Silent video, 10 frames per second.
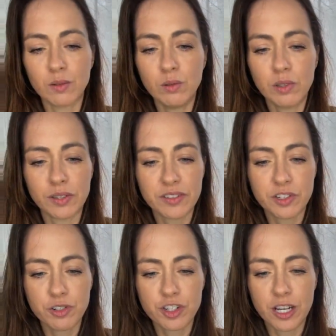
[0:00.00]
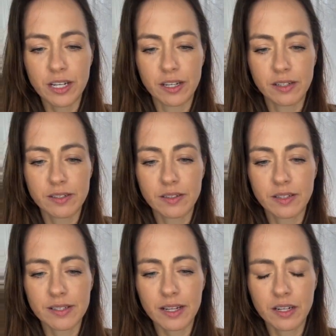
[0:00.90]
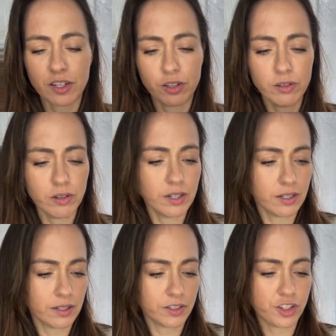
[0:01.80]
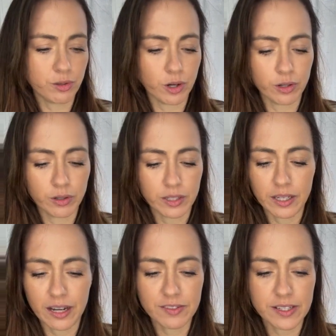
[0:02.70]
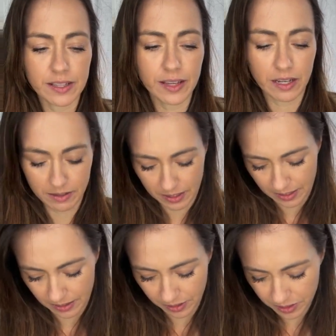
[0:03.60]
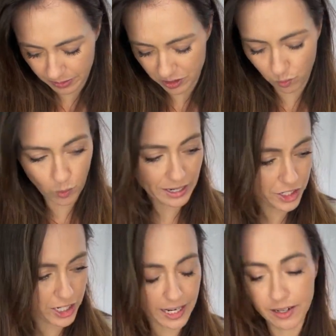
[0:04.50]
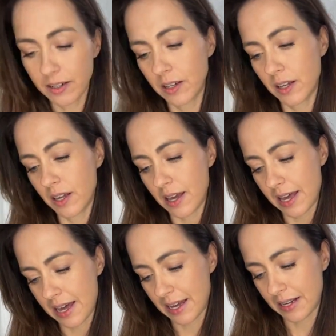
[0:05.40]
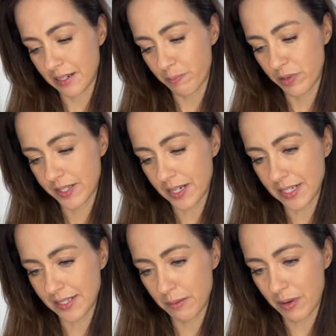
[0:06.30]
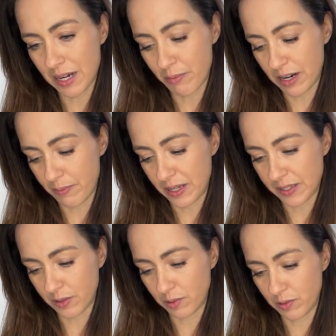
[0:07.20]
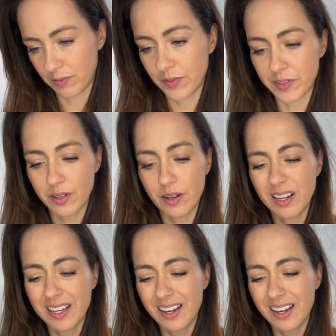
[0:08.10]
Oh, and there's 2 shades. Is that new? Duo. Yeah, I haven't seen that. It used to be just 1 shade. And Precisely My Brow Pencil. So I